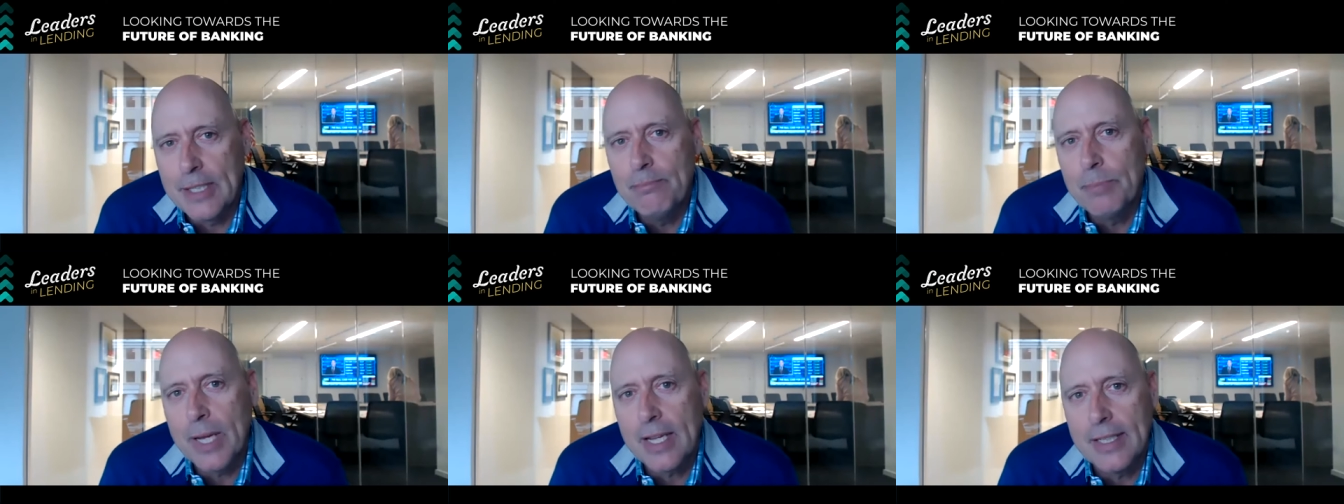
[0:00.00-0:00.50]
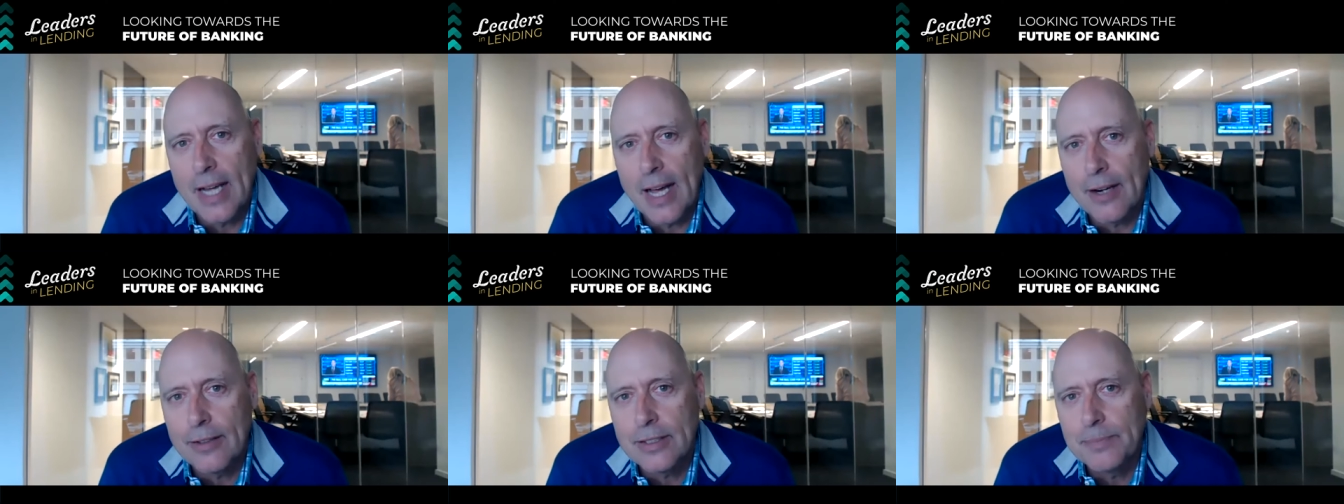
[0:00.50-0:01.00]
$10 billion
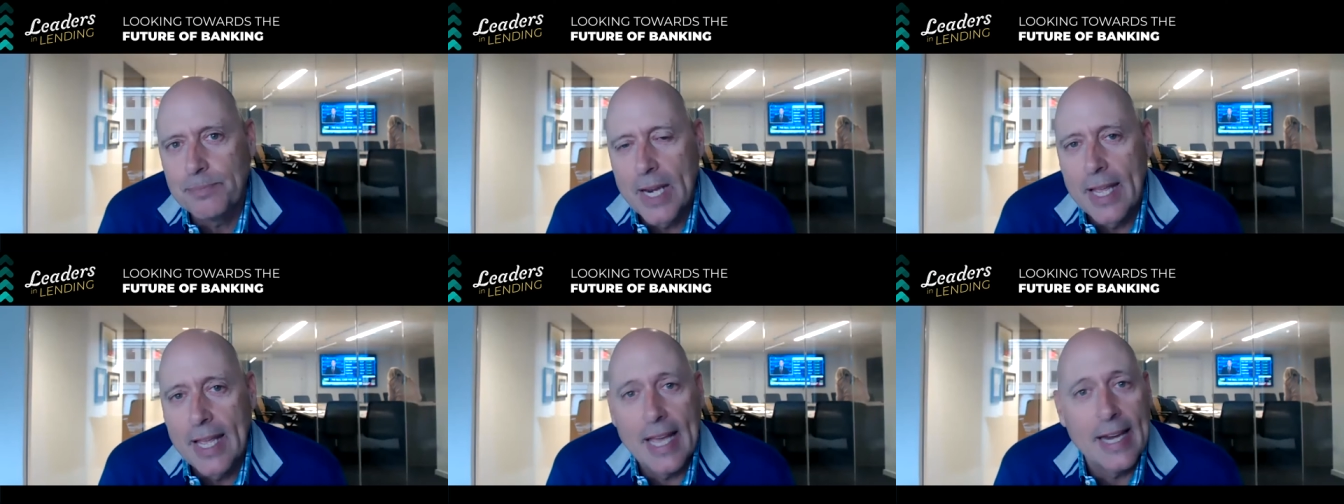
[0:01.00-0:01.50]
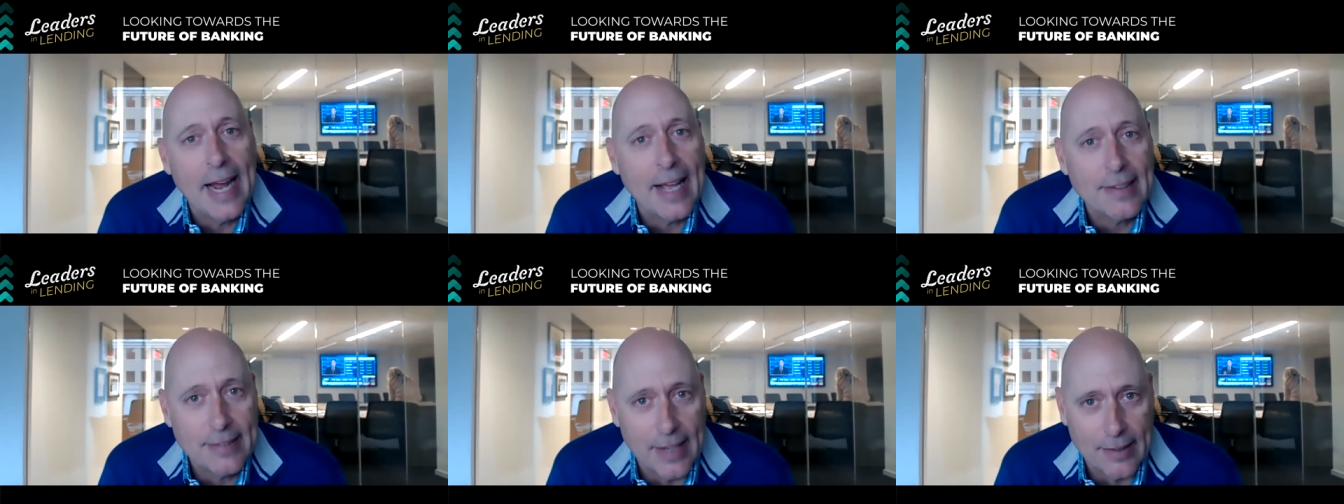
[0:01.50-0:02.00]
in
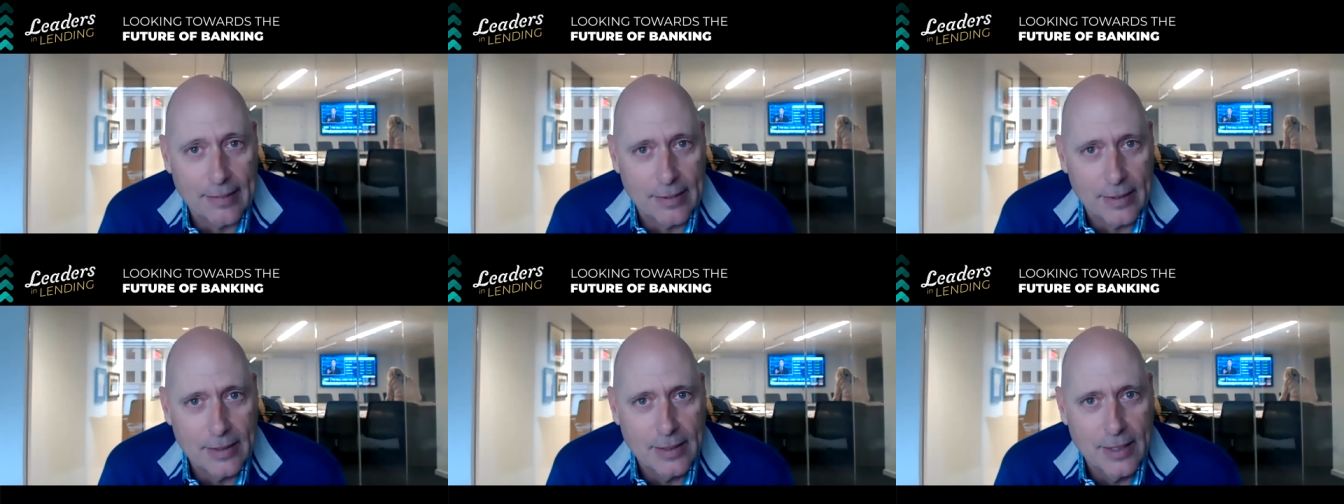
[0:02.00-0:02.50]
assets.